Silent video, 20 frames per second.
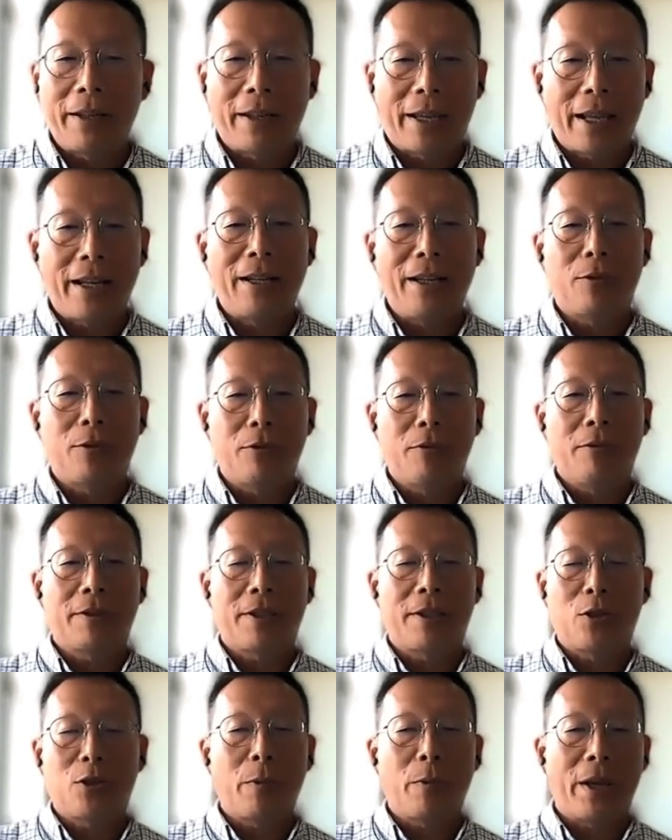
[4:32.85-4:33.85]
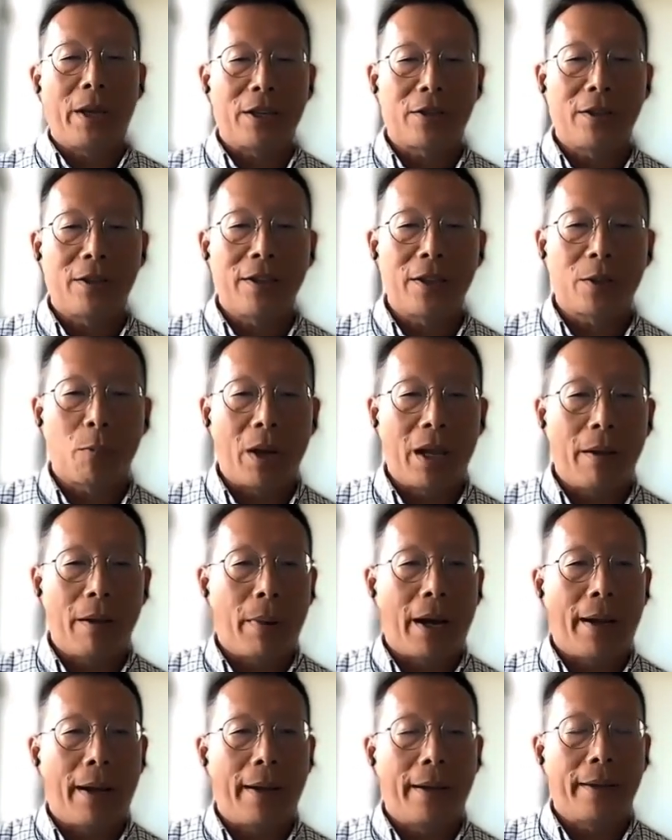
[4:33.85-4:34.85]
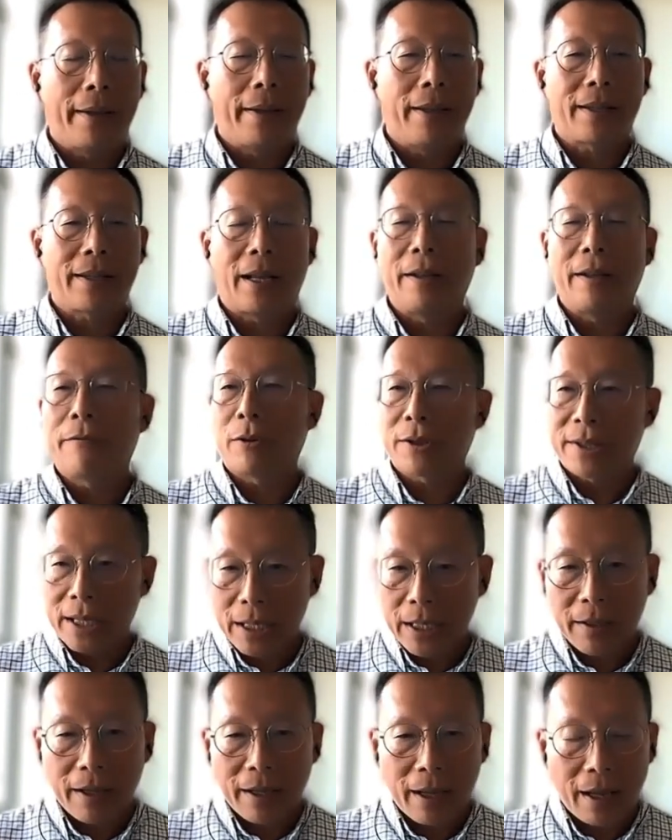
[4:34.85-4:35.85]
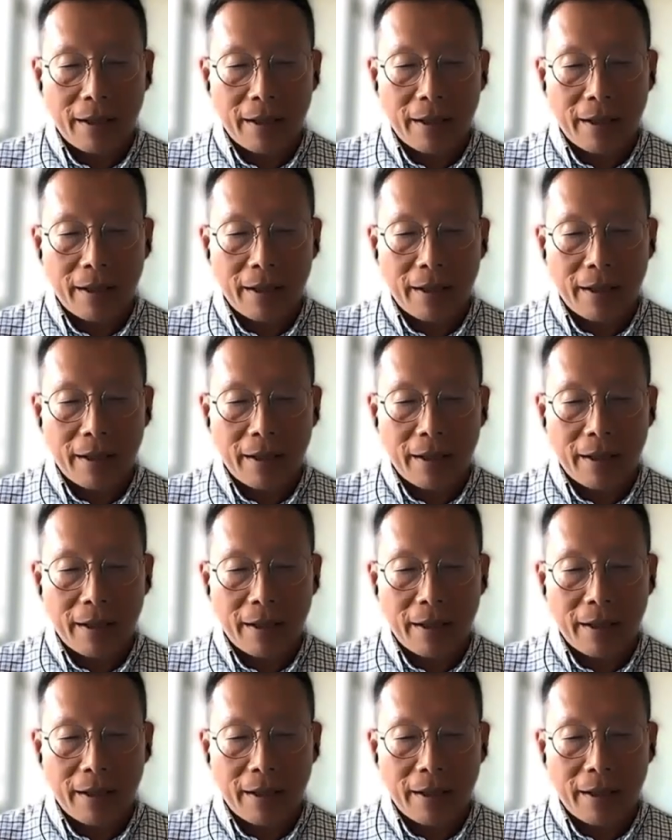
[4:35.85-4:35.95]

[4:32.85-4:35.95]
you get into situations whereby it's unforeseen